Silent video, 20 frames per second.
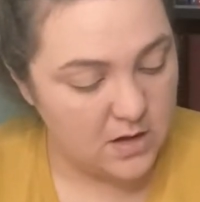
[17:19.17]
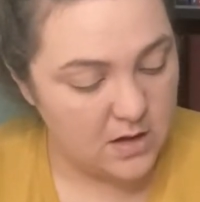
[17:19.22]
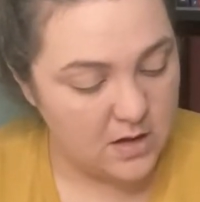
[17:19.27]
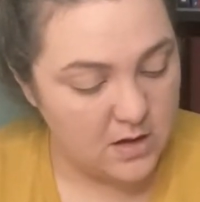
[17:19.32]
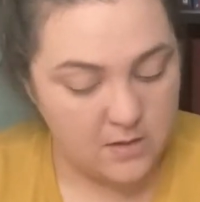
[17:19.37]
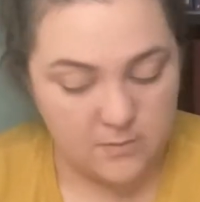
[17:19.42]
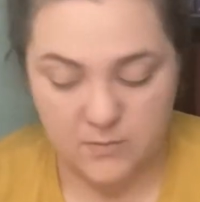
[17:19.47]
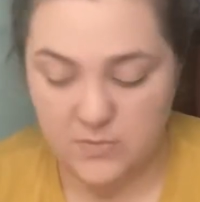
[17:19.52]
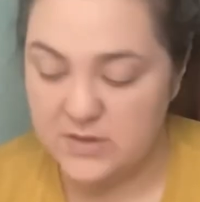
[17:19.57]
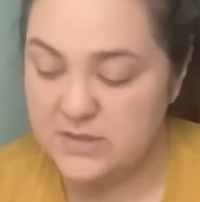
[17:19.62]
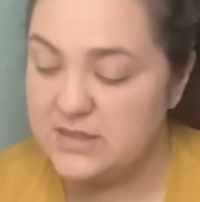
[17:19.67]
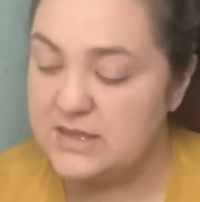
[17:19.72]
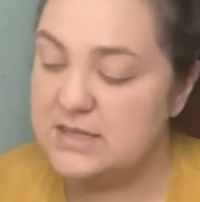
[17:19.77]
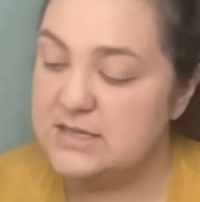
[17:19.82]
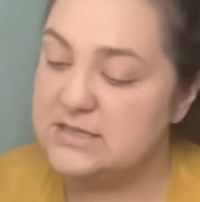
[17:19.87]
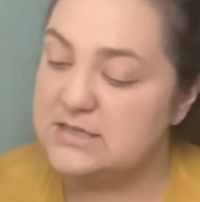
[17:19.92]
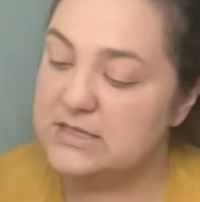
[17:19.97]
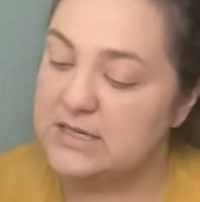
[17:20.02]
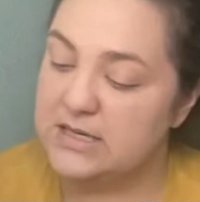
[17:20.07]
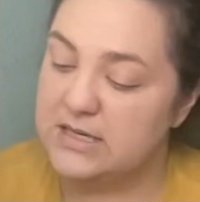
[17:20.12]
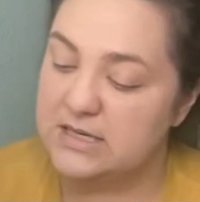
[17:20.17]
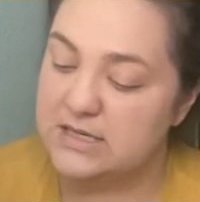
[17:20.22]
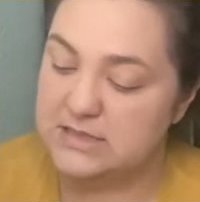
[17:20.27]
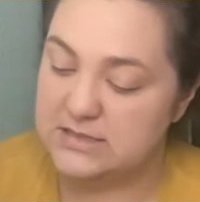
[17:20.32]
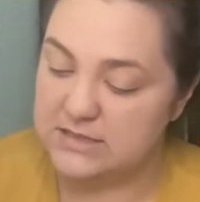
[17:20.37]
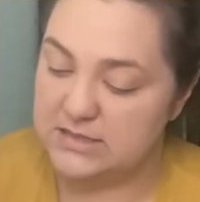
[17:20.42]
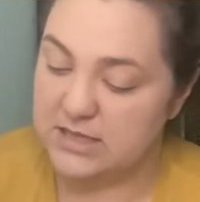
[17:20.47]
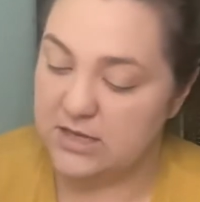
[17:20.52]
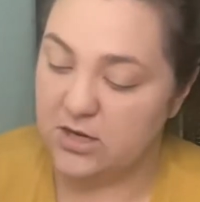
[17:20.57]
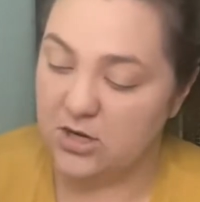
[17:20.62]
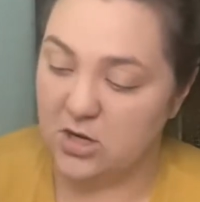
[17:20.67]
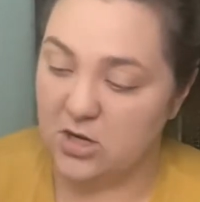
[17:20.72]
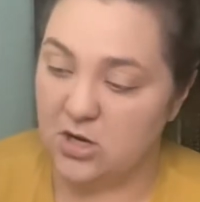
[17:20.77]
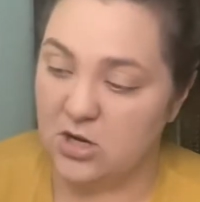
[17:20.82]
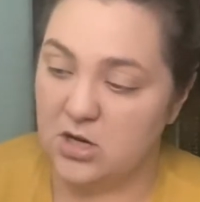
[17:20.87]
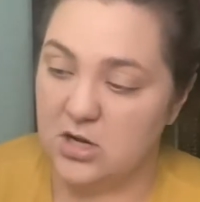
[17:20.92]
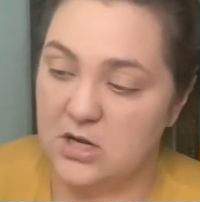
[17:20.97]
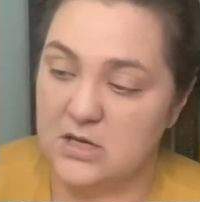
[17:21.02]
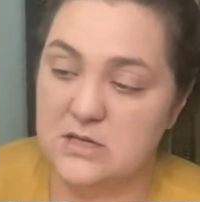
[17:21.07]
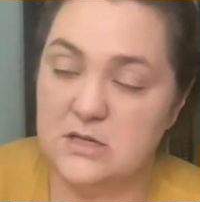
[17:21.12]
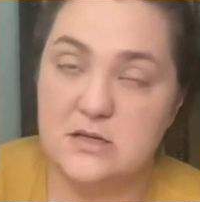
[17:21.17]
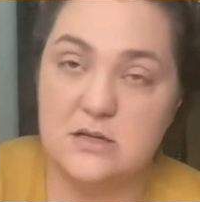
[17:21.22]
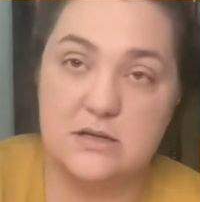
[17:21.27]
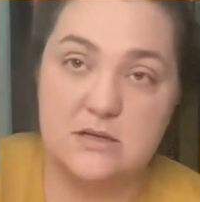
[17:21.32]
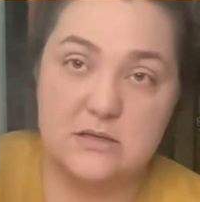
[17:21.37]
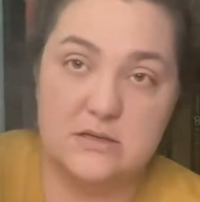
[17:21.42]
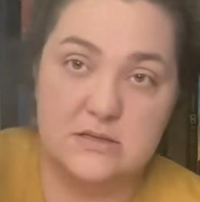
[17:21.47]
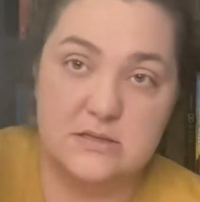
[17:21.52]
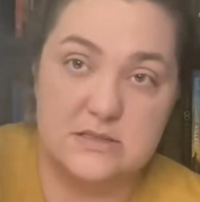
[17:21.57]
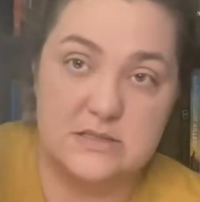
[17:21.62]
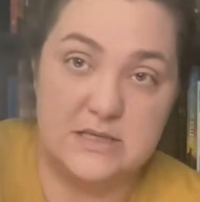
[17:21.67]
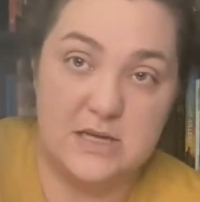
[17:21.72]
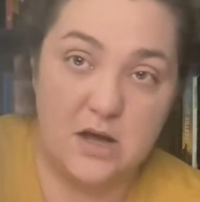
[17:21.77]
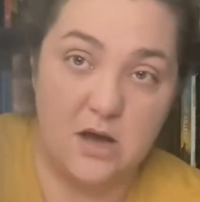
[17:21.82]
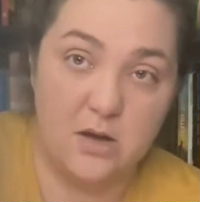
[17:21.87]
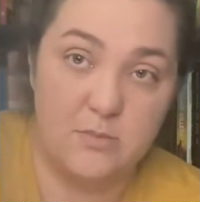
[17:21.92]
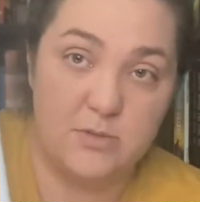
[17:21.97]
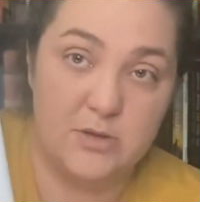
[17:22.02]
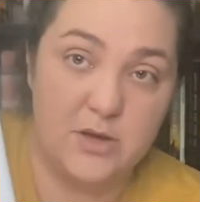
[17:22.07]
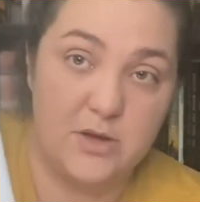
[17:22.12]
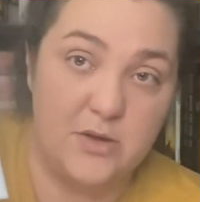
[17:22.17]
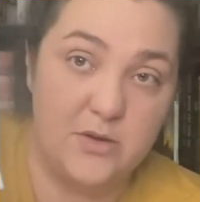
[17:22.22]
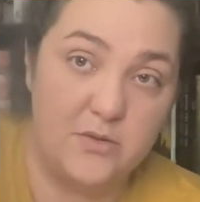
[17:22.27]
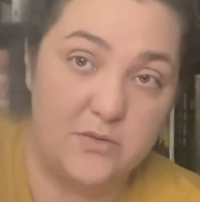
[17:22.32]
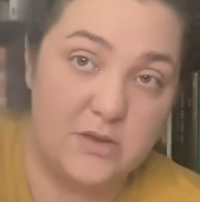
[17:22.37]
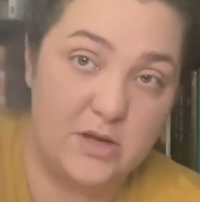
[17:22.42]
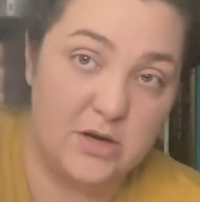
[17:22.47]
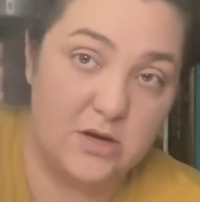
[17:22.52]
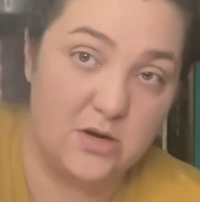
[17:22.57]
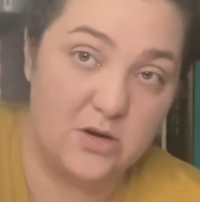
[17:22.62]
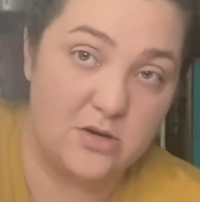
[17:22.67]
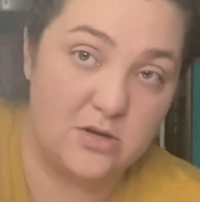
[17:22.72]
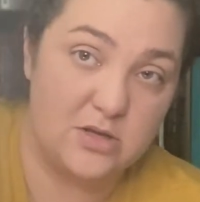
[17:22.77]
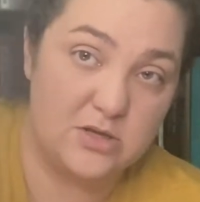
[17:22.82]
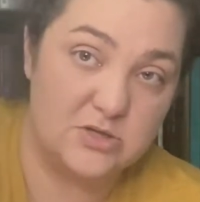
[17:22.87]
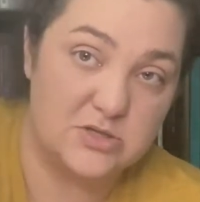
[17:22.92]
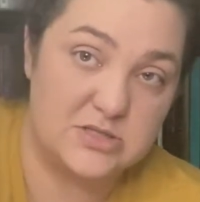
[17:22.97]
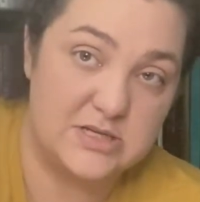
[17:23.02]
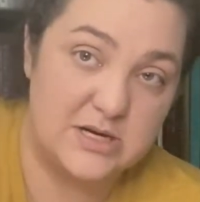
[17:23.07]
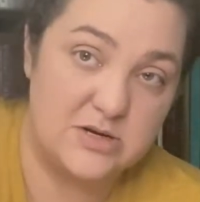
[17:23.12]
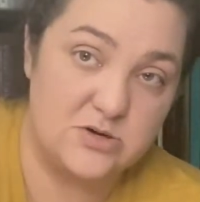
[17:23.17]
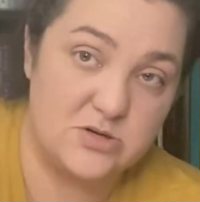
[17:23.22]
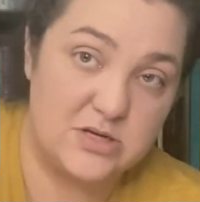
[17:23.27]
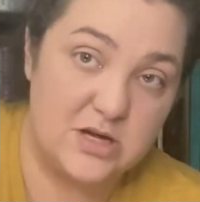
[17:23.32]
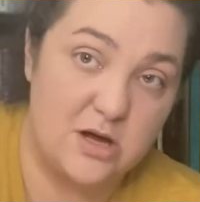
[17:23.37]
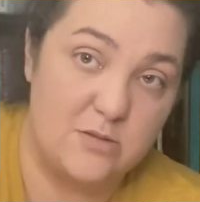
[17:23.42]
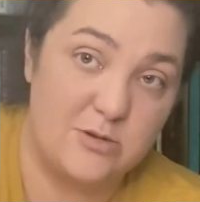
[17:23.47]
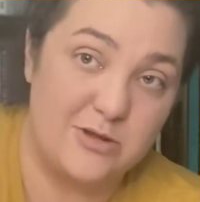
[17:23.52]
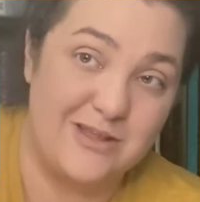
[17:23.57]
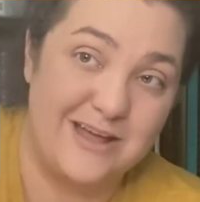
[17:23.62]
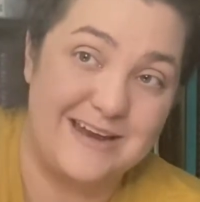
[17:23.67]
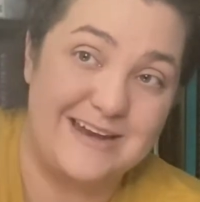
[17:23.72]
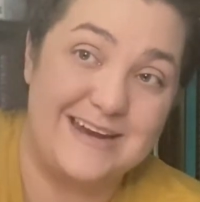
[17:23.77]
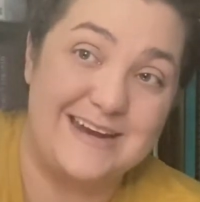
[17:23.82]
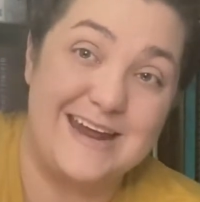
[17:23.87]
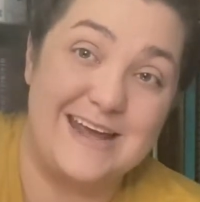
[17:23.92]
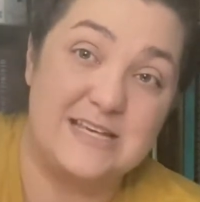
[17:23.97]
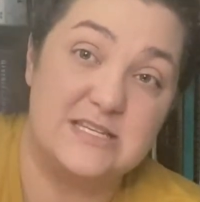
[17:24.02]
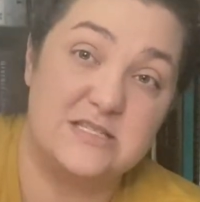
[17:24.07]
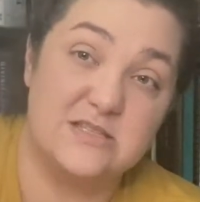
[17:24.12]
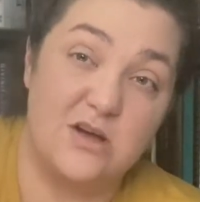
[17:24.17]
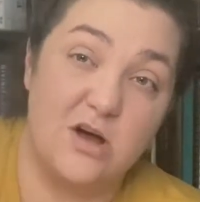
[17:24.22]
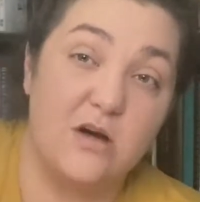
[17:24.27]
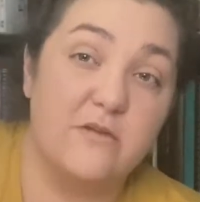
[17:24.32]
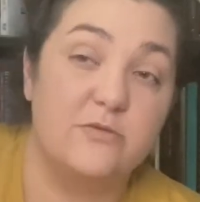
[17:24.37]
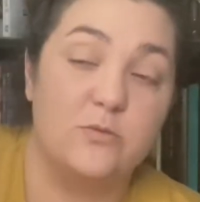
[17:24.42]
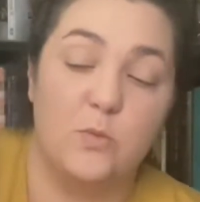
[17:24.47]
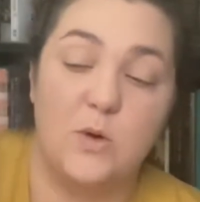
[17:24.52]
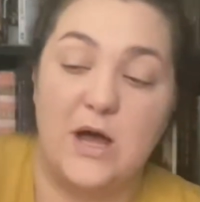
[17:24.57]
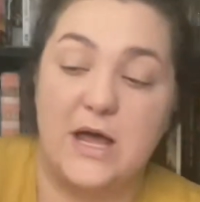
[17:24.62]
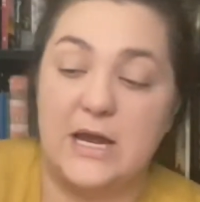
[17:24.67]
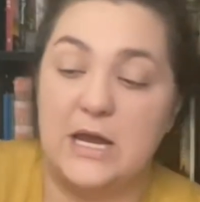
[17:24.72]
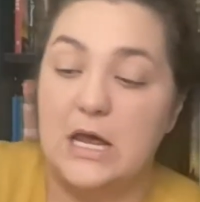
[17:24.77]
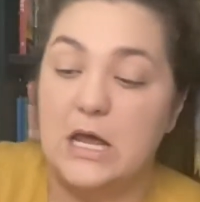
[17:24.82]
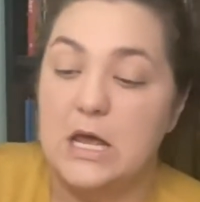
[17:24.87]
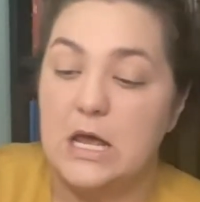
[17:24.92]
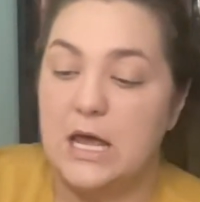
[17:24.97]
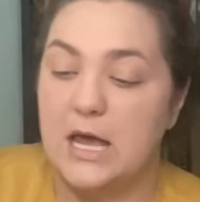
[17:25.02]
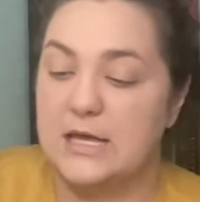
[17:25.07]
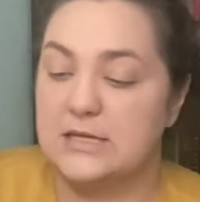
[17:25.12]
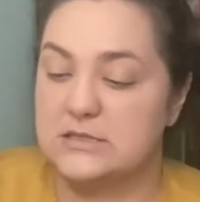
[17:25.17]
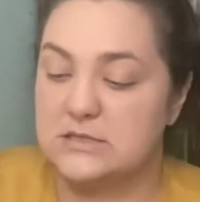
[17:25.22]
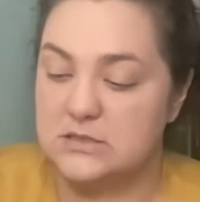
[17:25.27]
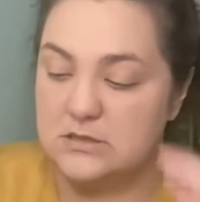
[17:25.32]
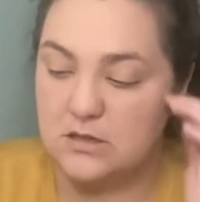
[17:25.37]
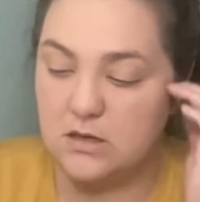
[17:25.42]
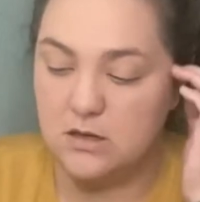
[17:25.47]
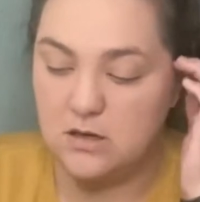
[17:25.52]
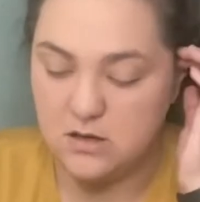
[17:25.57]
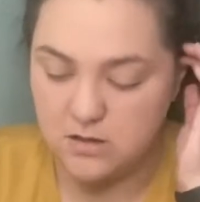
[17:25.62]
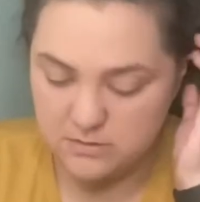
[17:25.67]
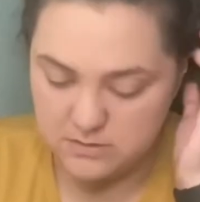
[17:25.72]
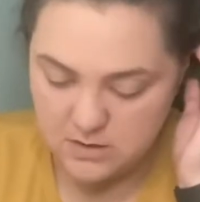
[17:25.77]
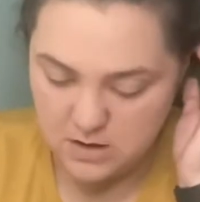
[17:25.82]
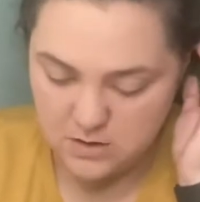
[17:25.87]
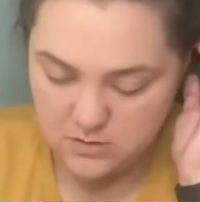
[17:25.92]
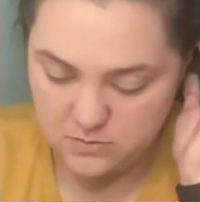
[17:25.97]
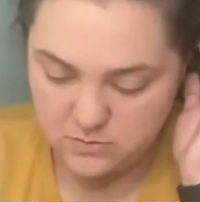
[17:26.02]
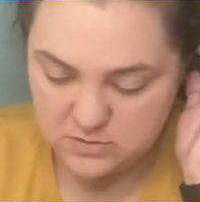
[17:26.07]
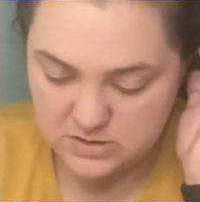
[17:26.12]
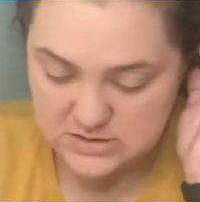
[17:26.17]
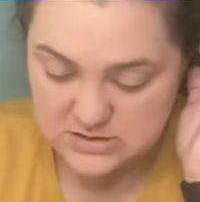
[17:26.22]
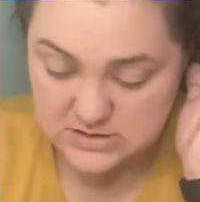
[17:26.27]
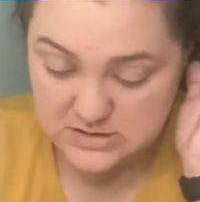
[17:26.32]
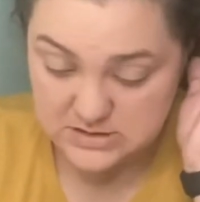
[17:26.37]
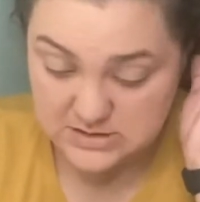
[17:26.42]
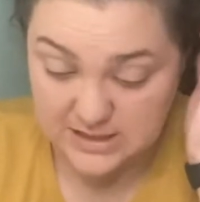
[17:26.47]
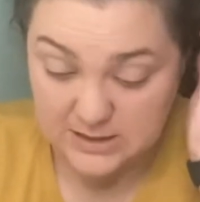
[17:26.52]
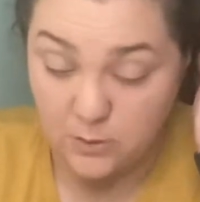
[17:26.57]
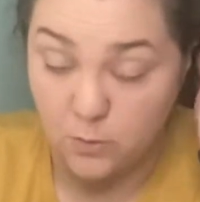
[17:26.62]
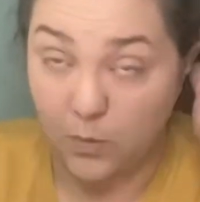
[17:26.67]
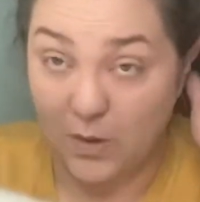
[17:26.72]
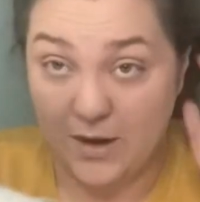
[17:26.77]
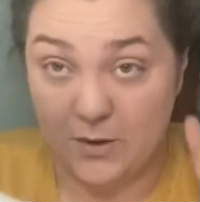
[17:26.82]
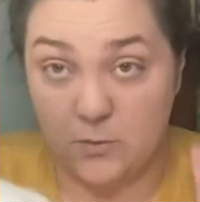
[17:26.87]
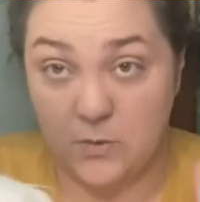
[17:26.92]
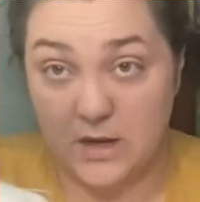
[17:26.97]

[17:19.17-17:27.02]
But this is their Diablo, their standard Diablo line in a soft white. It's, no, this is like white.